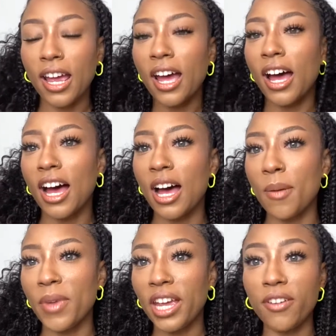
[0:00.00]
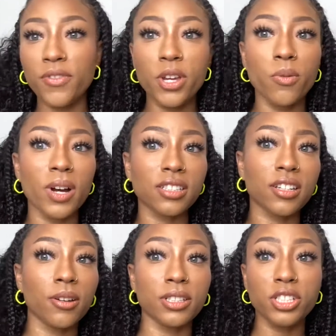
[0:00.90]
If you want to
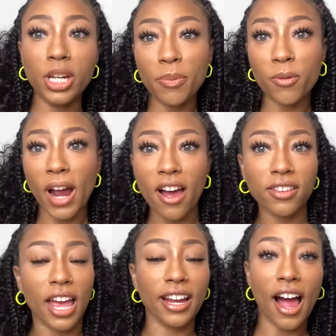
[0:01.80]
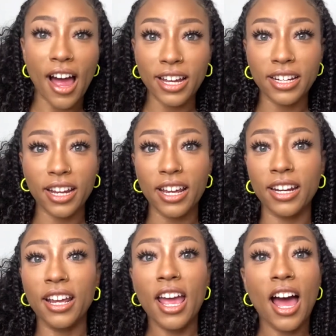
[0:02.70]
go the cheaper route like I
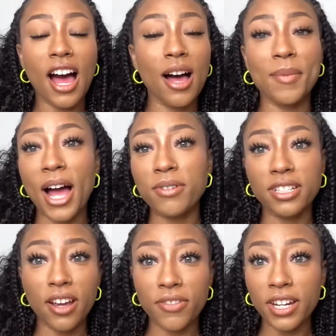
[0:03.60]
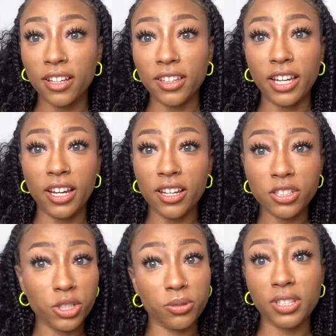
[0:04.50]
did, I would definitely
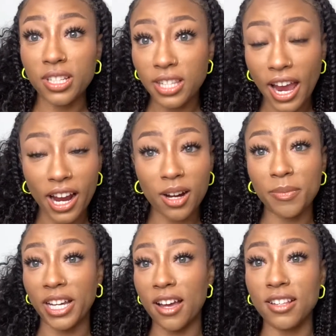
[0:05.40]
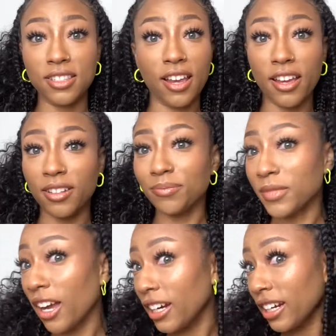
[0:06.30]
choose this hair because
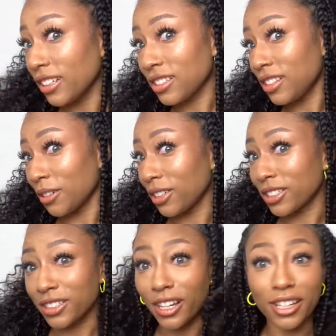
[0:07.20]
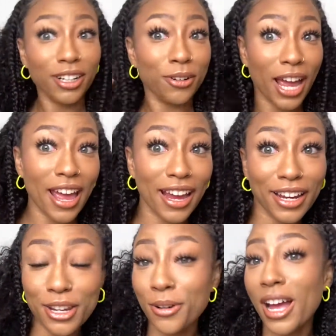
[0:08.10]
honey, it still looks good,
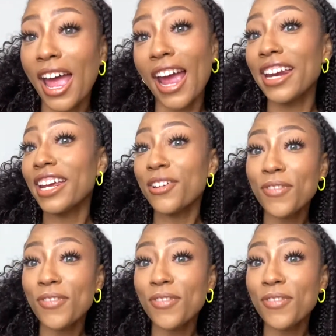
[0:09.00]
okay? And if